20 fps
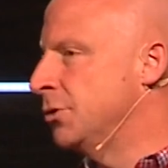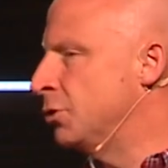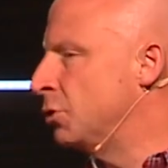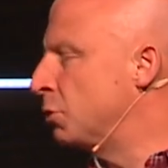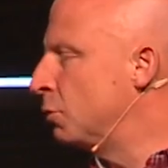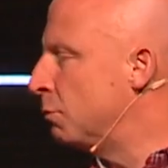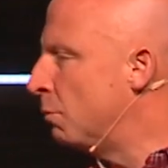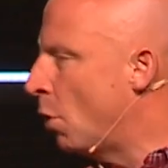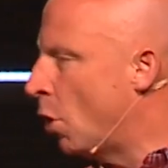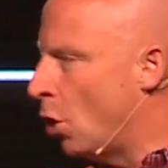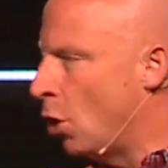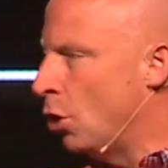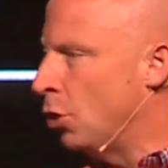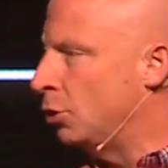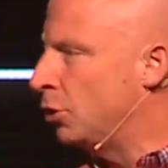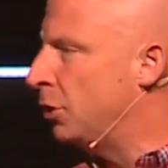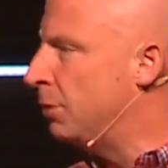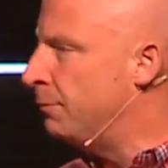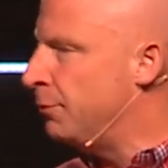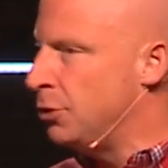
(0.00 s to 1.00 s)
small
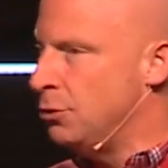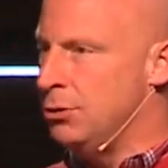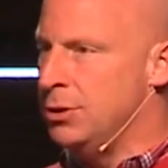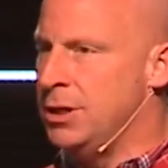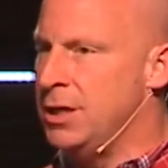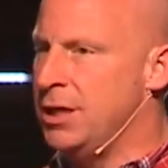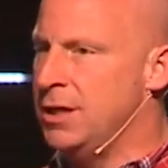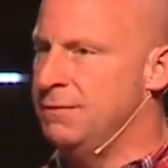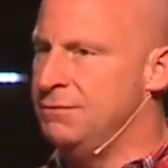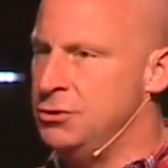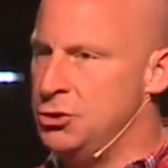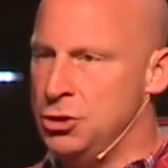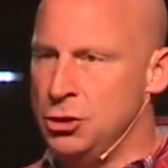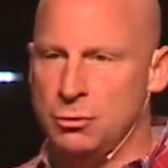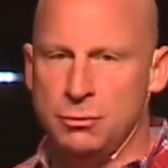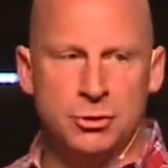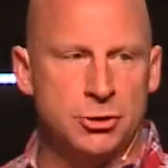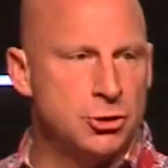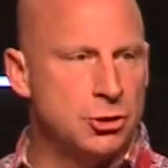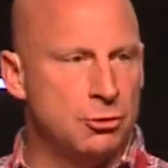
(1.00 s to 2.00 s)
community of
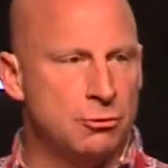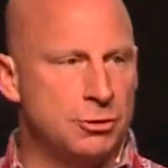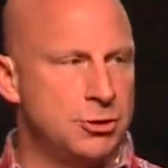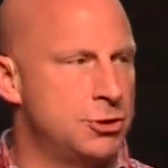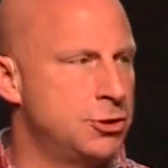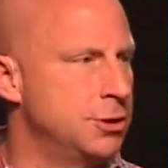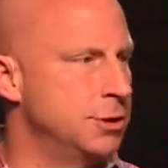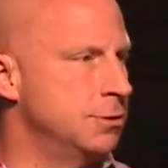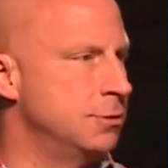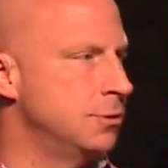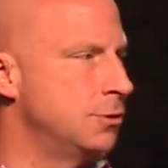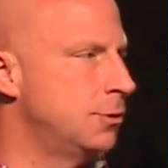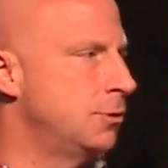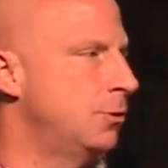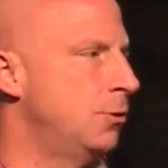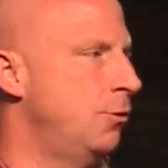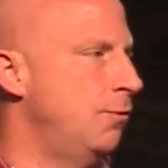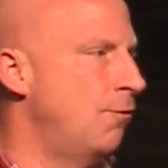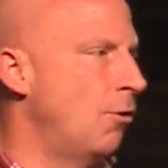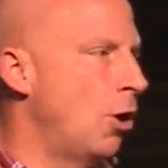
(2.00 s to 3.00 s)
Jewish Christians
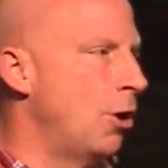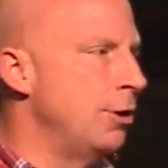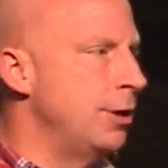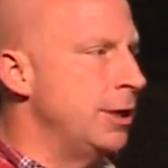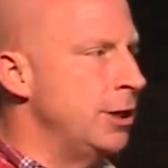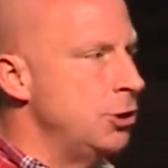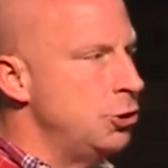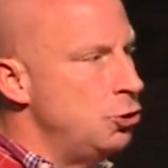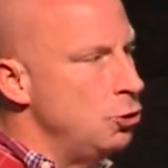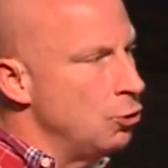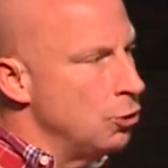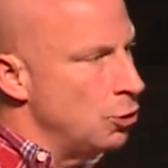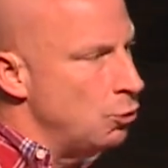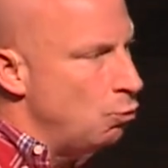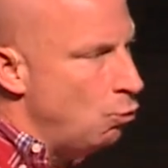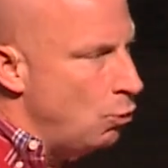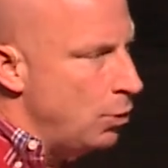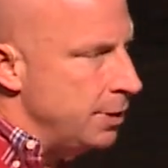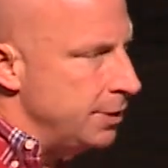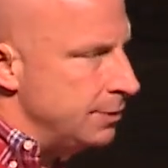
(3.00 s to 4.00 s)
who've already endured
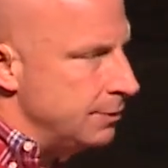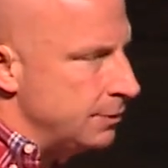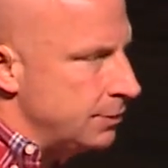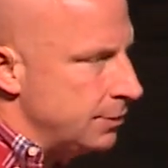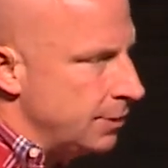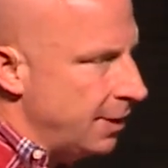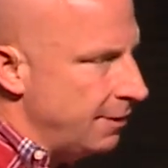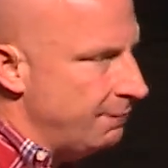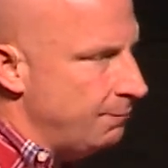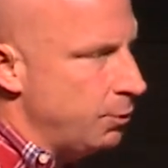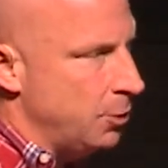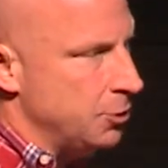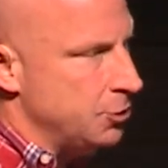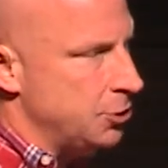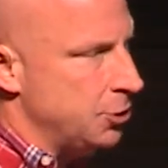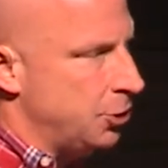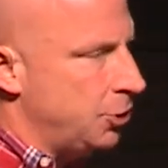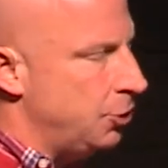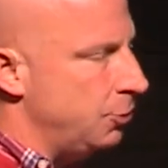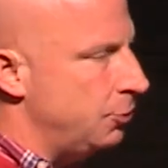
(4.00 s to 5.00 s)
one set of
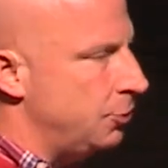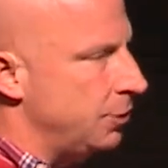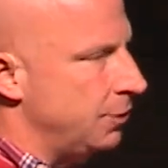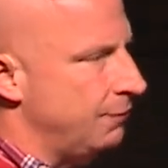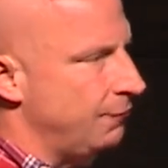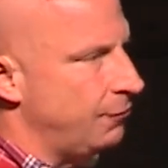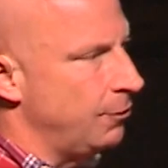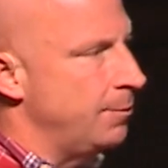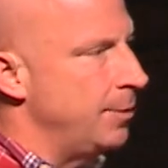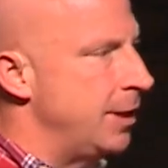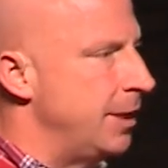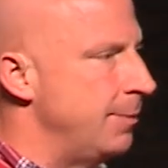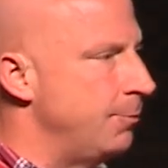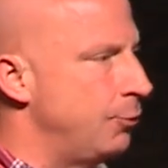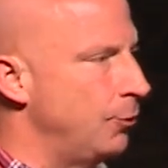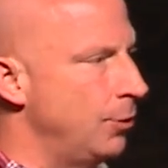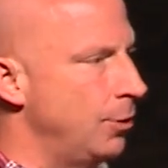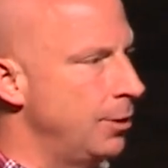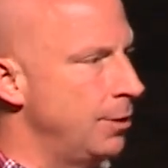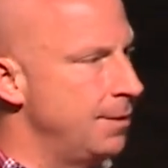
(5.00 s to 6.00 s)
persecution from an
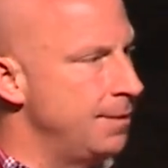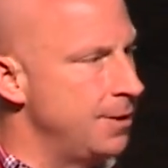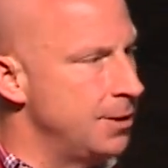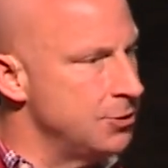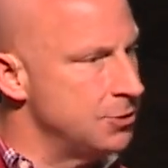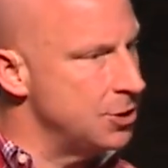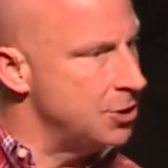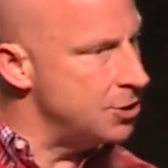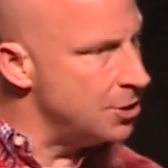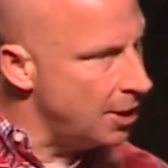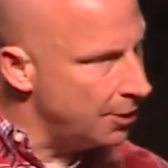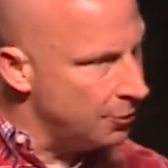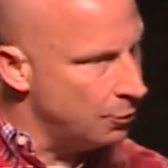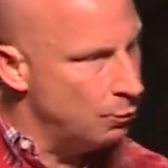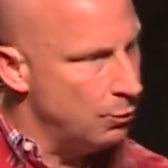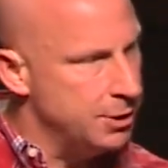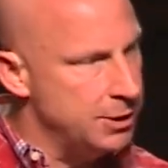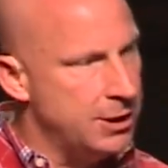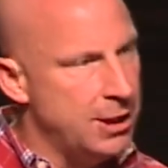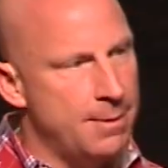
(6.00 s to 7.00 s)
emperor, and there's another
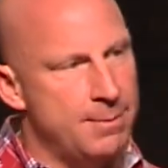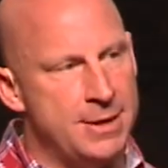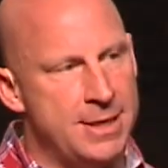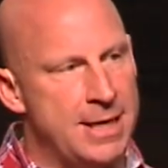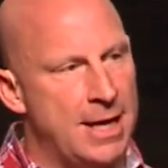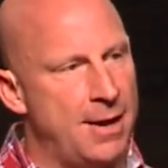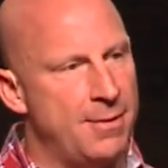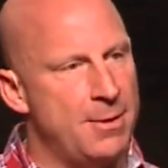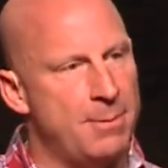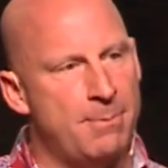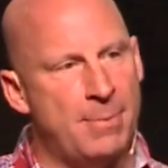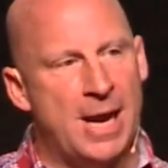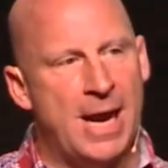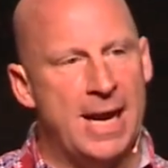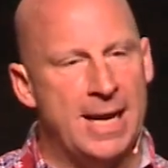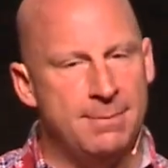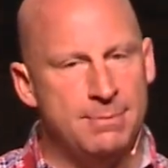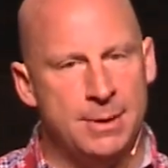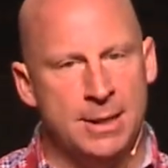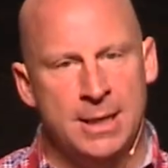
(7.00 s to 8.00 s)
one coming down the
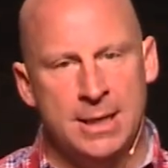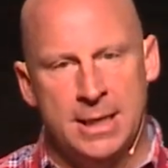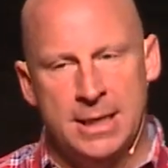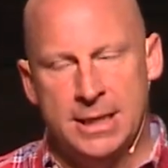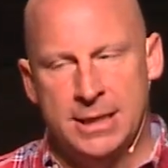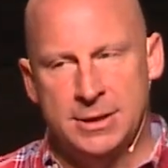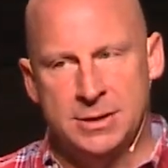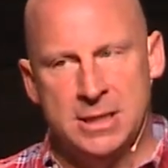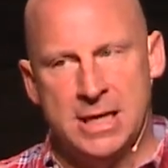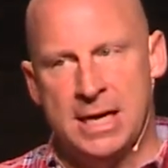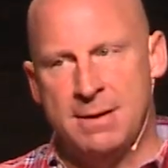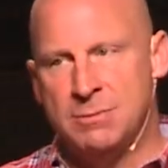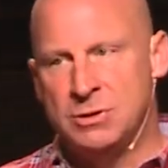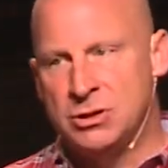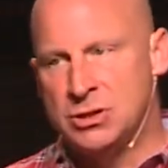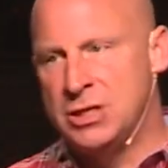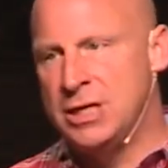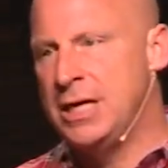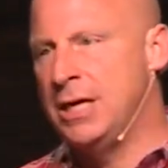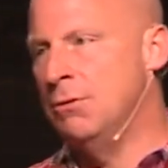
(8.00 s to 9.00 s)
pipe. His name
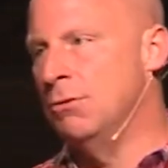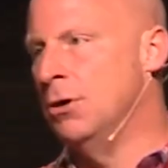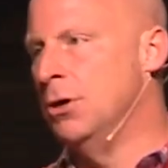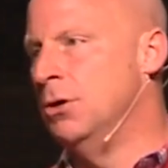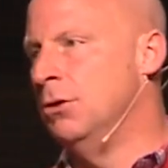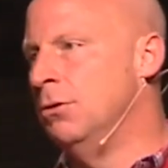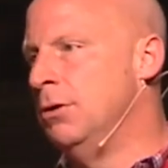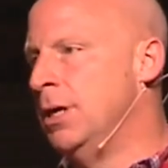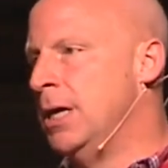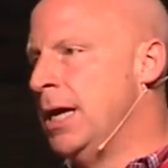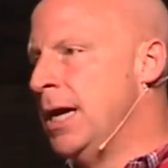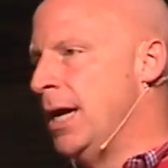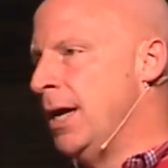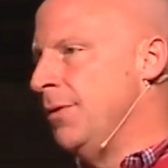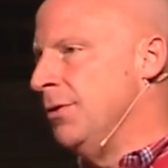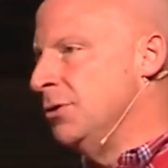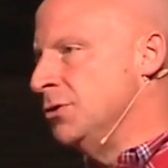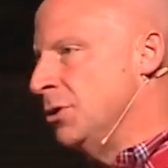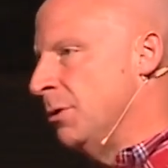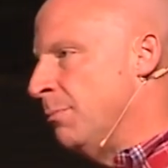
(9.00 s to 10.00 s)
is Nero,
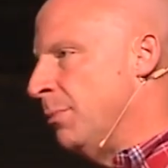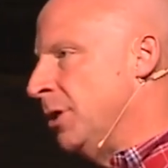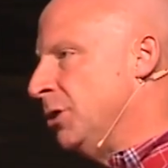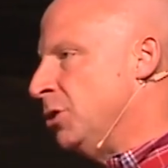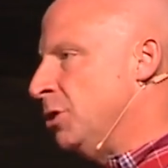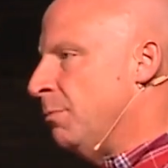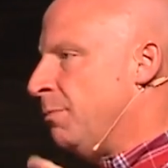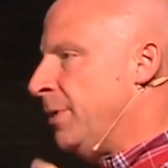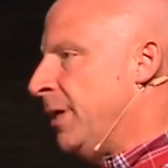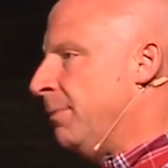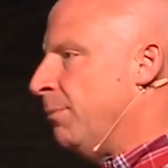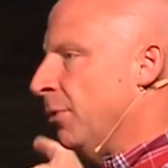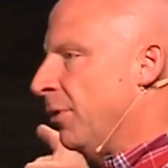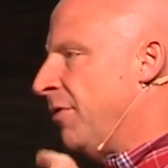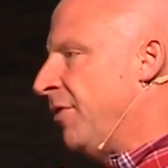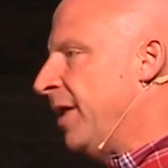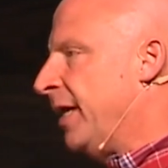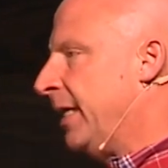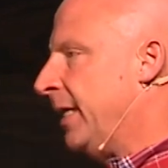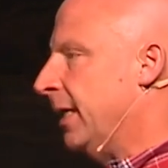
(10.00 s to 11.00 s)
and there's a bunch of people
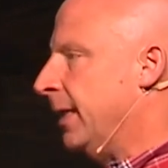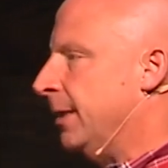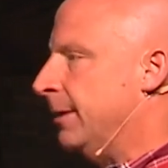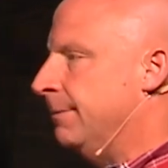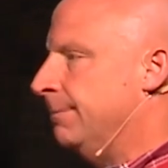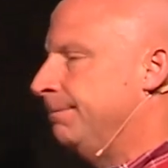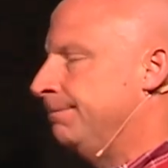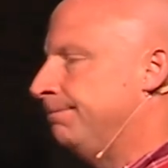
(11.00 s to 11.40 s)
thinking,